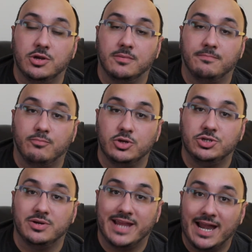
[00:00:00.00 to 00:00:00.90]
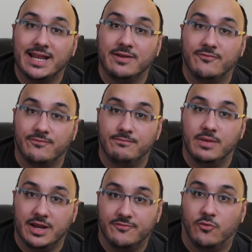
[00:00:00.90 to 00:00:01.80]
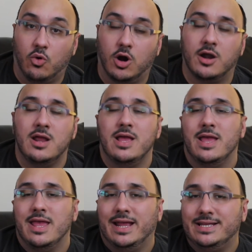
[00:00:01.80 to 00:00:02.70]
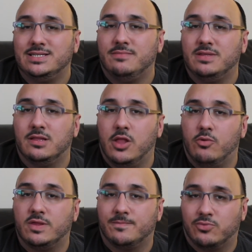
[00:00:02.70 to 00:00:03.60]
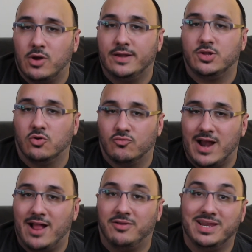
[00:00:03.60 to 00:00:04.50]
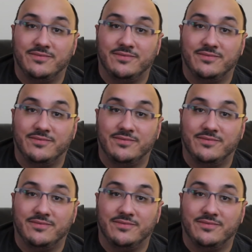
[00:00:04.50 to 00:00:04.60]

you're getting it for, is gonna be the lowest price around.